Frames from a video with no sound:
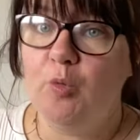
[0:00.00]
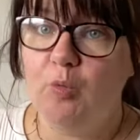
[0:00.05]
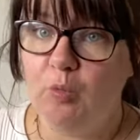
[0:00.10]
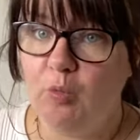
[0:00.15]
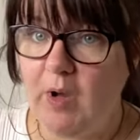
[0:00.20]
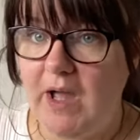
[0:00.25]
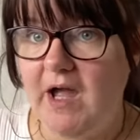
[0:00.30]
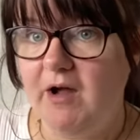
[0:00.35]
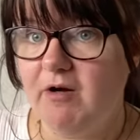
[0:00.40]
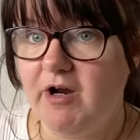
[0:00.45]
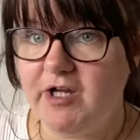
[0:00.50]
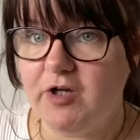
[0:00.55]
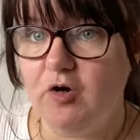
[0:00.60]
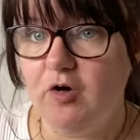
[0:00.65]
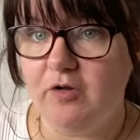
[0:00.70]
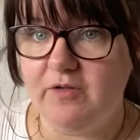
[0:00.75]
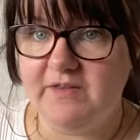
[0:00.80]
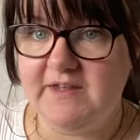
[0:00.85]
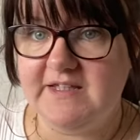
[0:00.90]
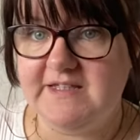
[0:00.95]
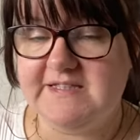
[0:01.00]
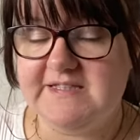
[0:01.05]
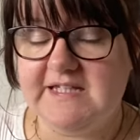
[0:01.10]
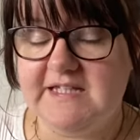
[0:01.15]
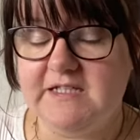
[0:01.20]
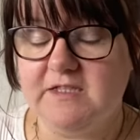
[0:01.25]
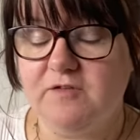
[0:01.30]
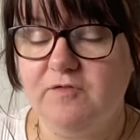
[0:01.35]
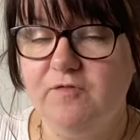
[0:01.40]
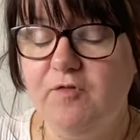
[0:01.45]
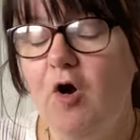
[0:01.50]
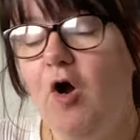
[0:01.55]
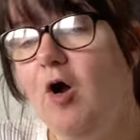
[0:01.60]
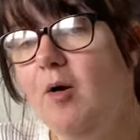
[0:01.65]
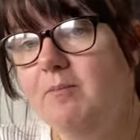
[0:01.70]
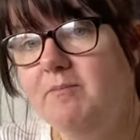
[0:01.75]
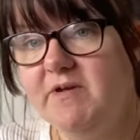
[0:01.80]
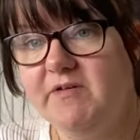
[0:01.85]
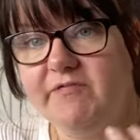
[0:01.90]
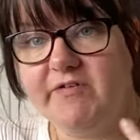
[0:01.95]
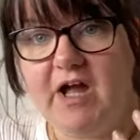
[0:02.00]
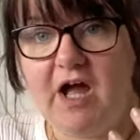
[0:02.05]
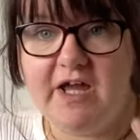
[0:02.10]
where I got these things from in